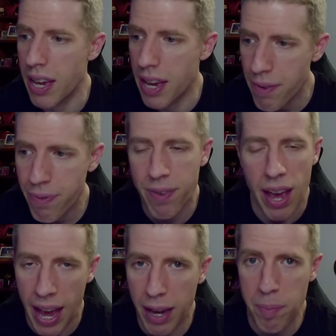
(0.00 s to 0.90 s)
If
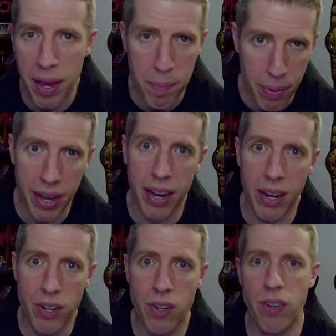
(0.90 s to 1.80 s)
Hangman
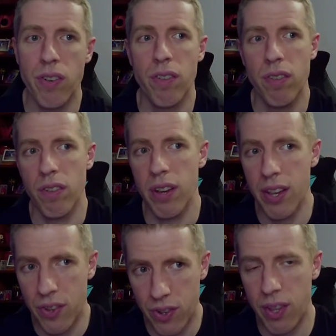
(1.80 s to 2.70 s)
Page
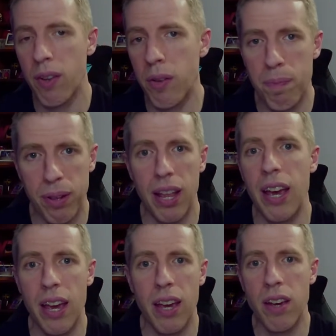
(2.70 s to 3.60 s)
is still
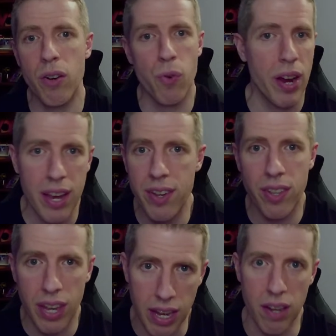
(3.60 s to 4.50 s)
playing
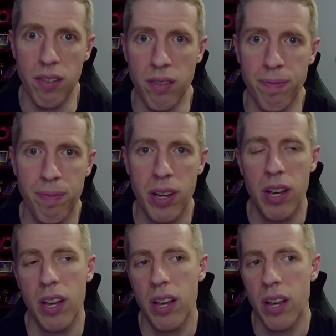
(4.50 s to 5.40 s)
crazed heel,
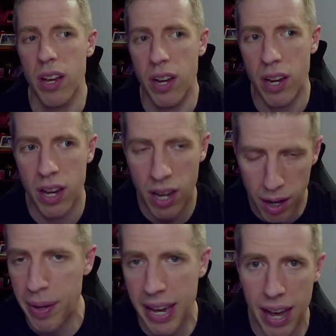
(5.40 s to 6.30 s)

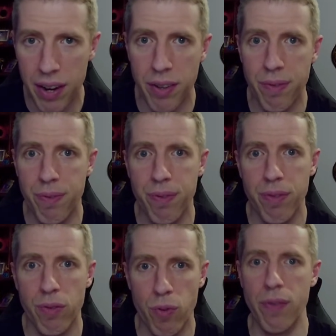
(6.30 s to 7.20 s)
coming out of
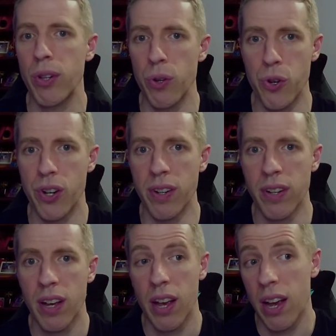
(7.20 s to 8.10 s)
Revolution.
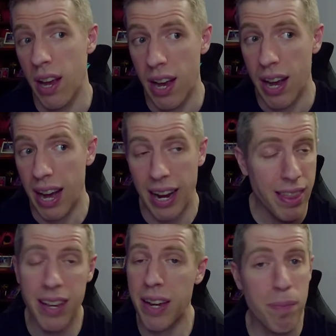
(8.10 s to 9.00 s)
I
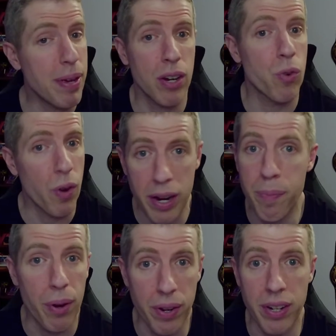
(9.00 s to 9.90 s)
think he'd be a great
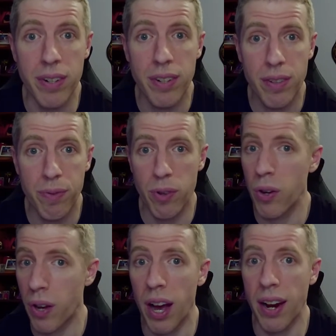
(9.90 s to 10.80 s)
opponent for
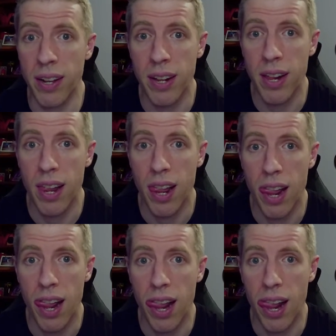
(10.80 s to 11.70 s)
Okada.
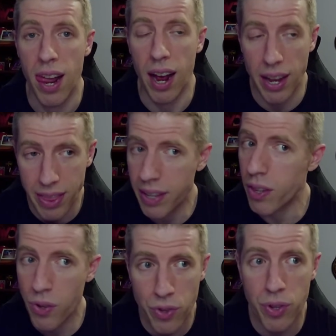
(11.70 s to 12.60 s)
I think
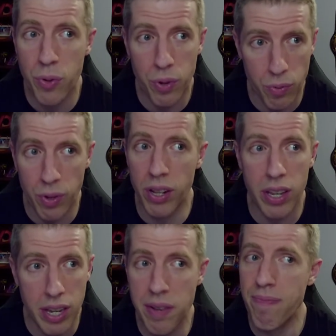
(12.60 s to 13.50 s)
those two would
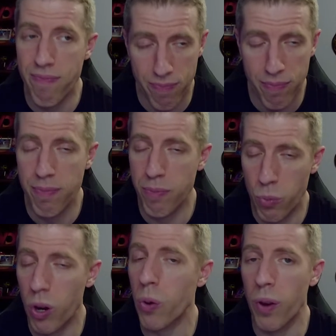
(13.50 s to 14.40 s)
really
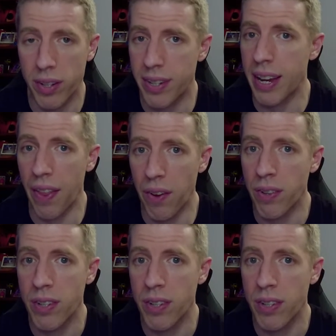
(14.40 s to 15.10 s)
work well together.